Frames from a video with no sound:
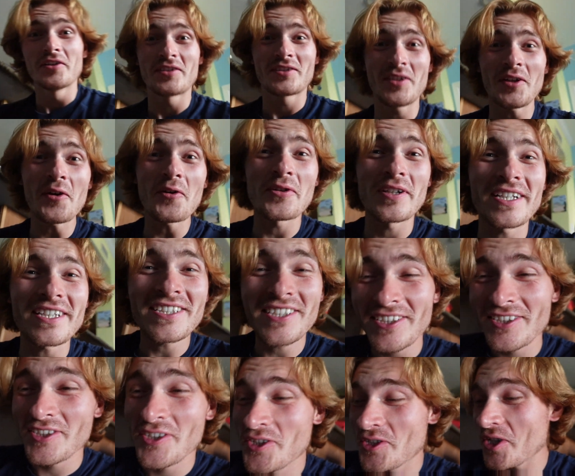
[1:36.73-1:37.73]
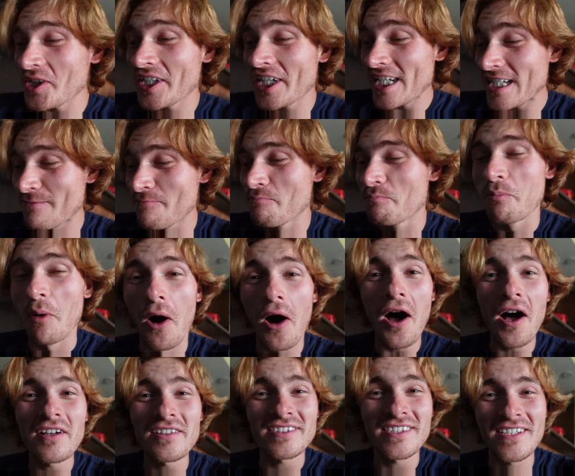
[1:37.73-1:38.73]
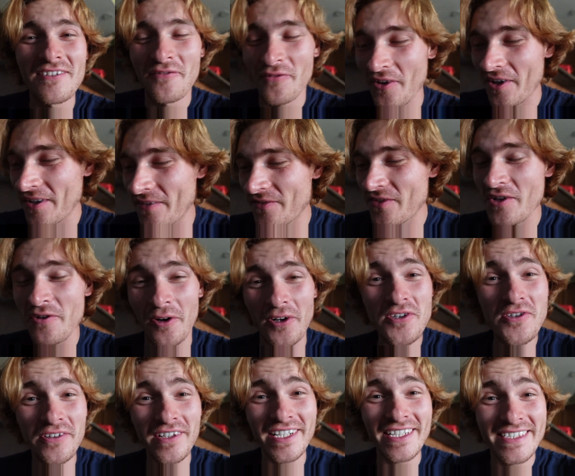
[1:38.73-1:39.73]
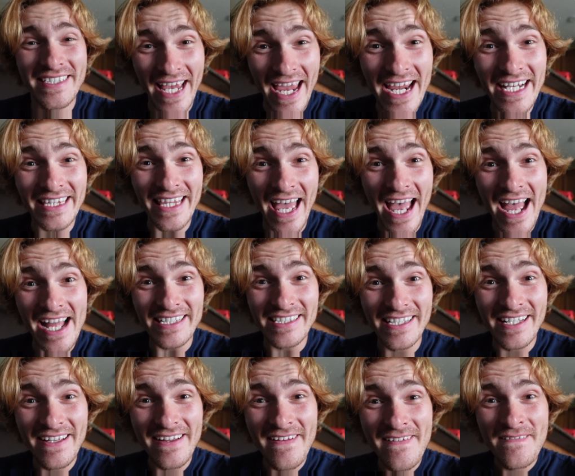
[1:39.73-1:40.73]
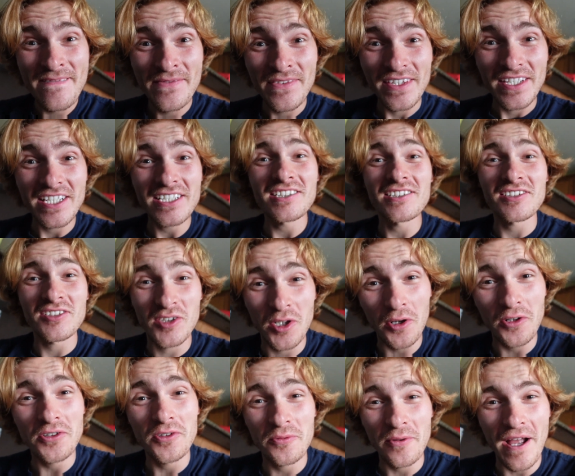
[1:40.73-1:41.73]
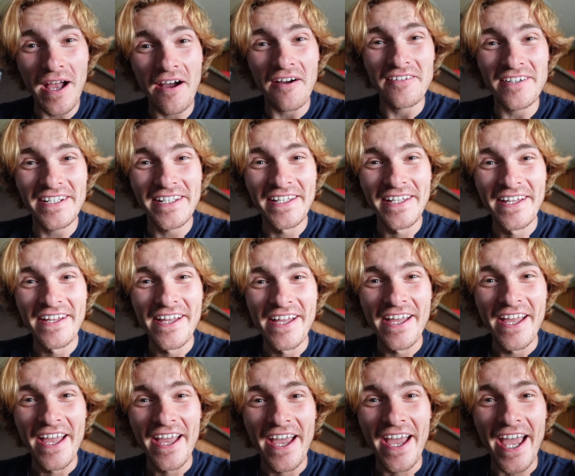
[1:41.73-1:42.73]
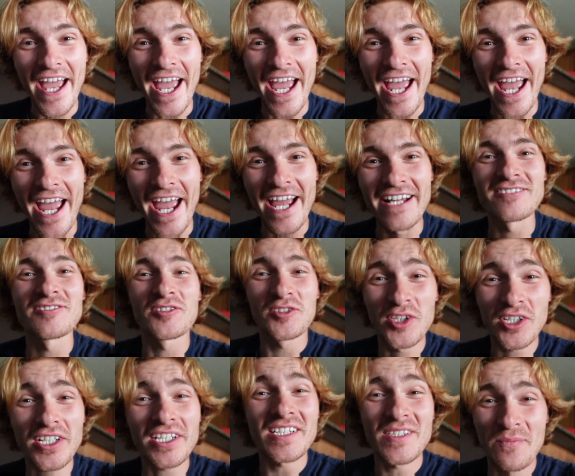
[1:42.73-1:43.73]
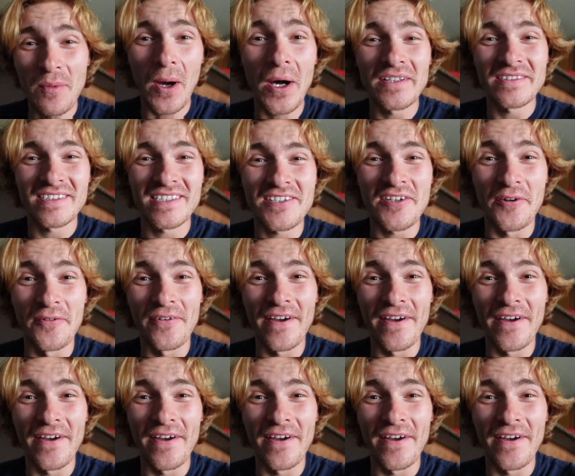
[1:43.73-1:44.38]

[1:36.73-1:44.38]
Dude, he just shook his balls in front of you. Are you going to take that? He just turned around and shook his balls in your